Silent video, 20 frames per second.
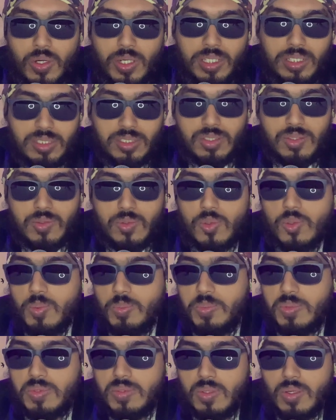its
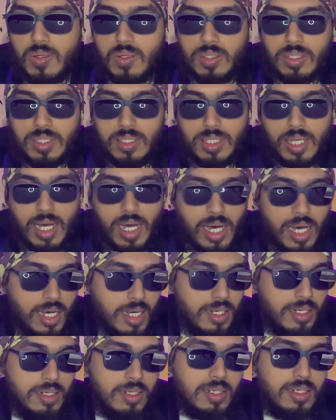troops or
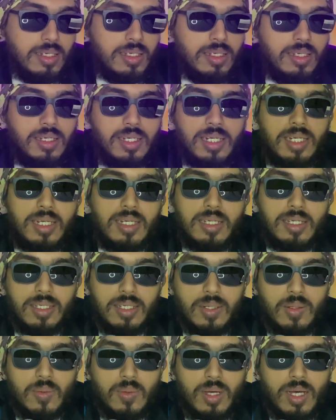our
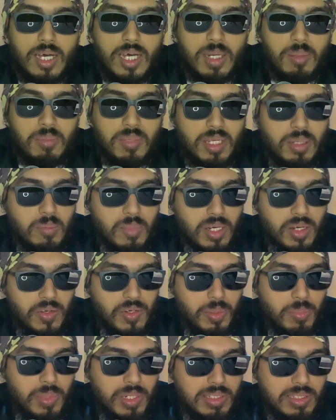army and
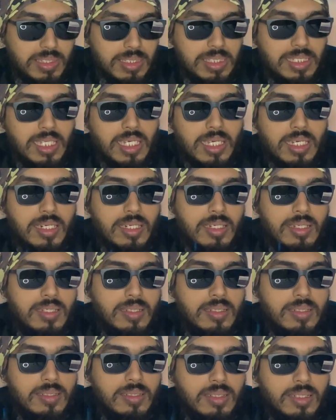military presence there.
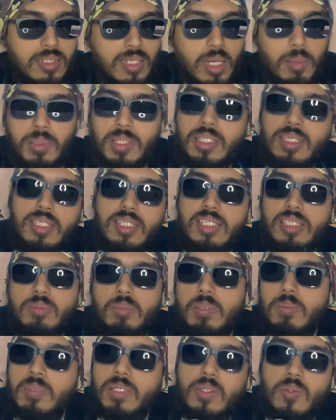I mean, these
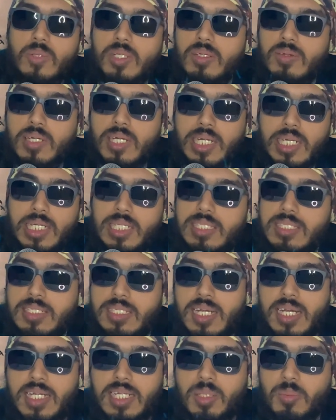people don't even
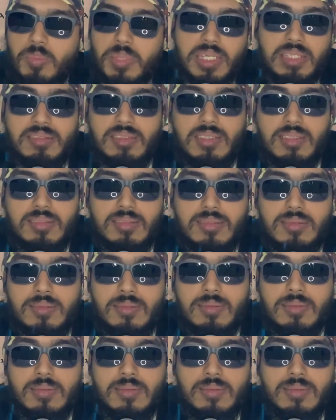understand the basics.
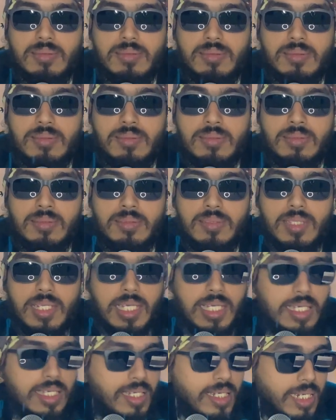
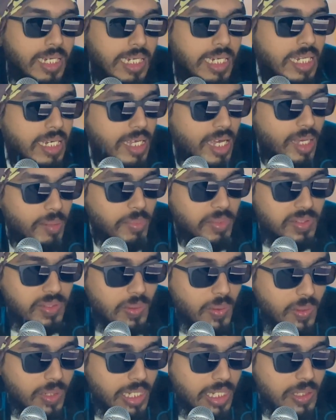Like, Indian army is
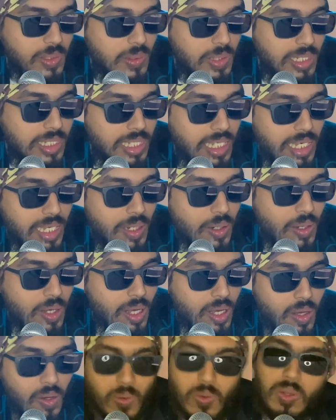not actually there
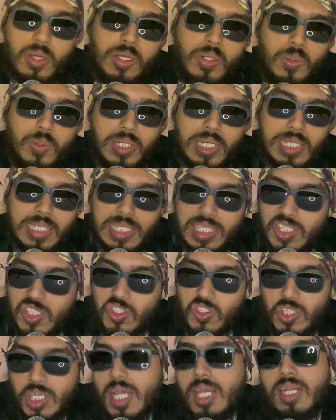only to
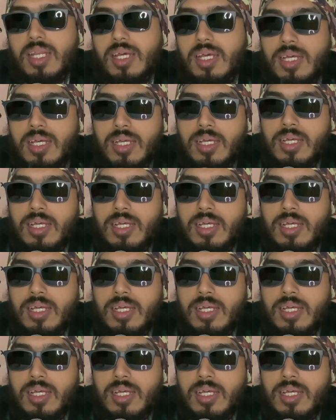contest China.